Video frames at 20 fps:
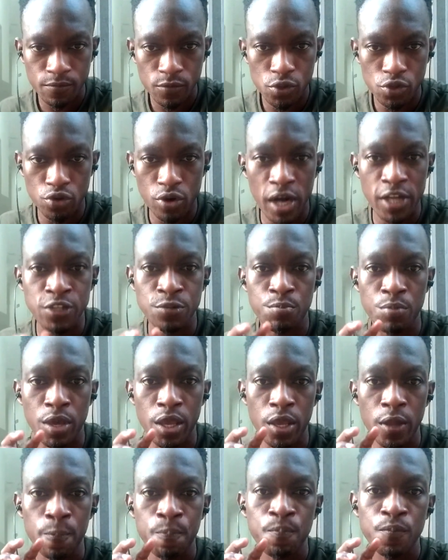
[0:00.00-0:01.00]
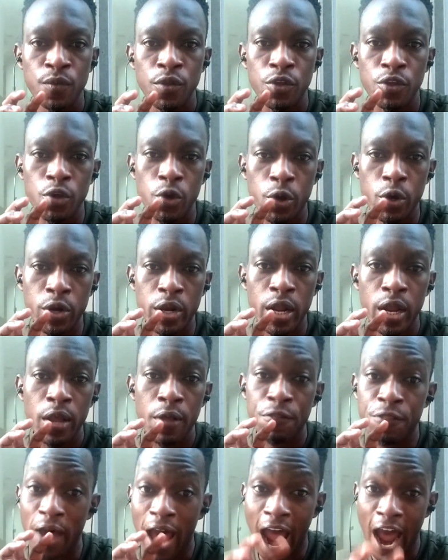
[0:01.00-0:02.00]
Trust me,
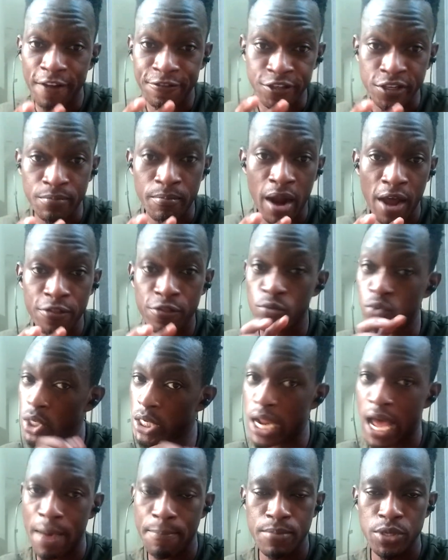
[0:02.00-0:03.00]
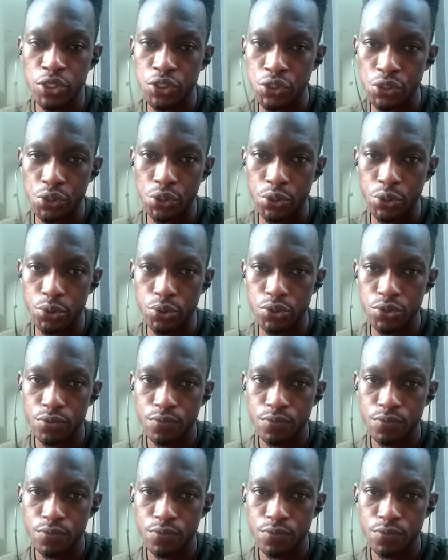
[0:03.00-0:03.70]
the aftermath will not be so good.